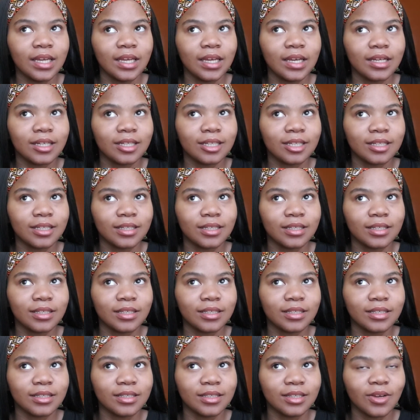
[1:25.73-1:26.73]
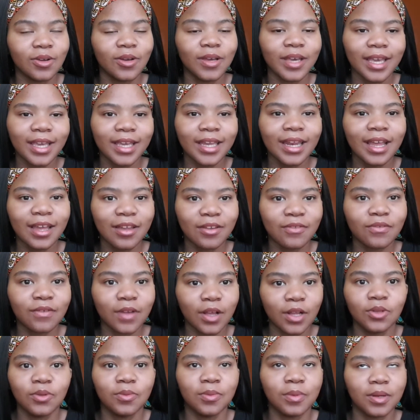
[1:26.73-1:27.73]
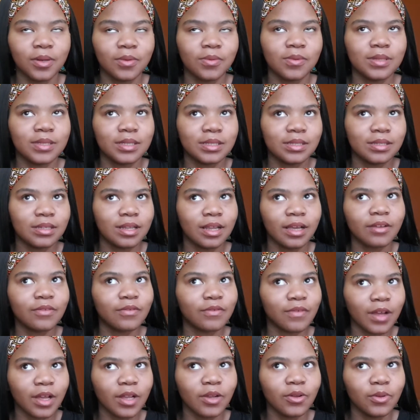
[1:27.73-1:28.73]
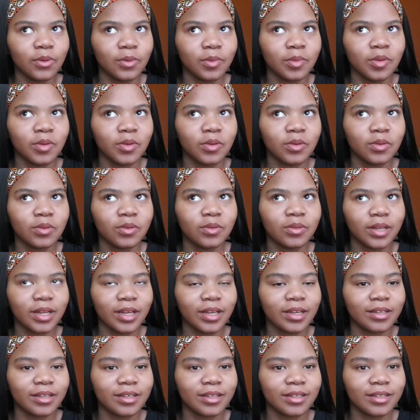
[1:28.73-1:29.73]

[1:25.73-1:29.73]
uh okay, it had value, but it wasn't like valuable. Like,